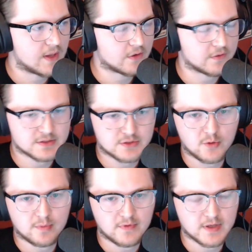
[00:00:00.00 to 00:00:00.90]
out of the
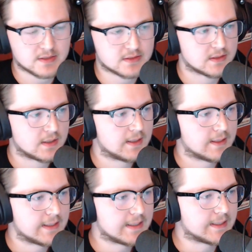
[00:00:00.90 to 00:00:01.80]
scope of this.
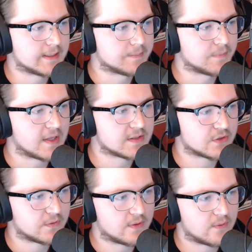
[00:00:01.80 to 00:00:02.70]
And
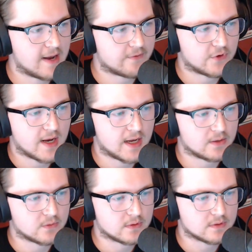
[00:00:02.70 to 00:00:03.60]
so then after
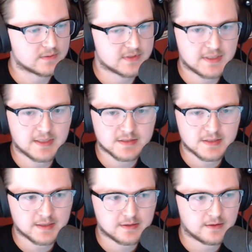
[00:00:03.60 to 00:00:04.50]
I will
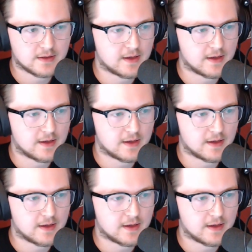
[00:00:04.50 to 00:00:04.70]
CNC it,